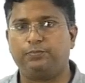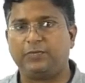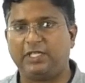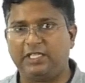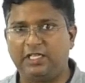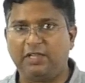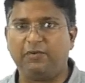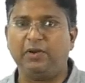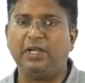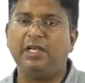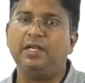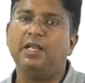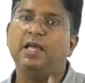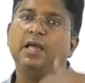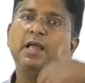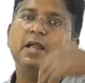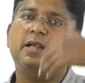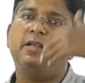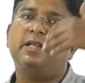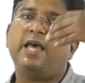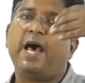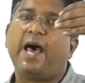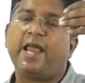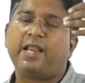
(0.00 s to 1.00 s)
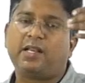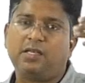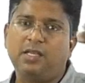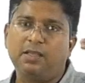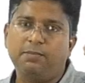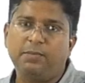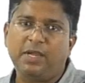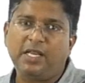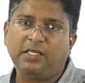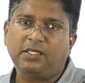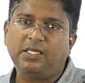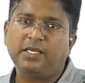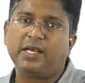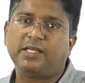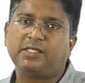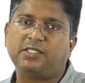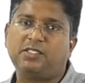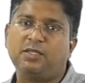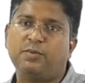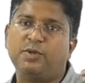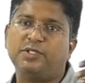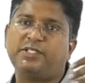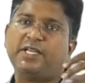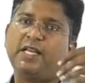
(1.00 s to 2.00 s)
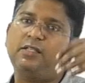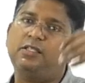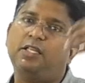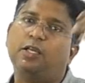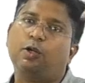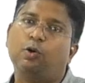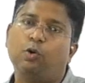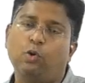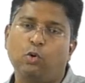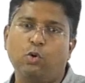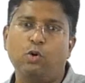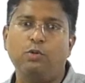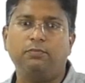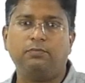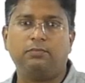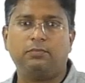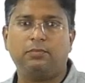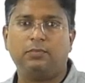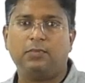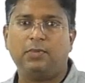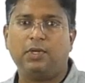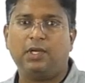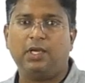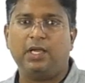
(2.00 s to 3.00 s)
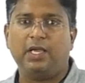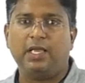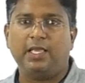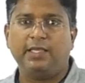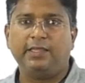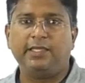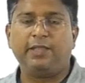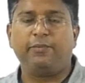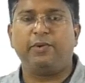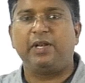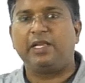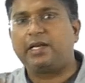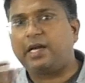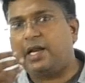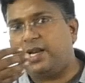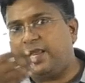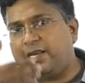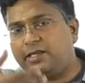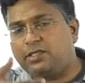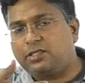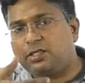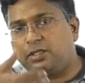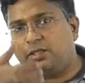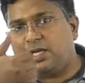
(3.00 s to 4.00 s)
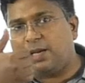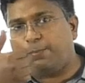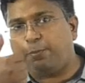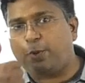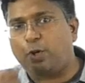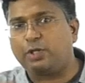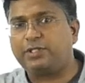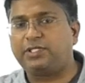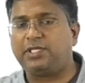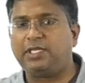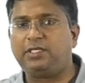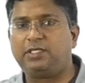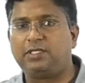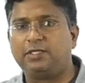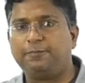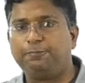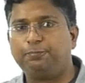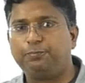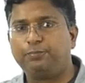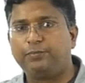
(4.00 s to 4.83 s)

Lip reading: they will directly meet the customers at their home, they will collect deposit,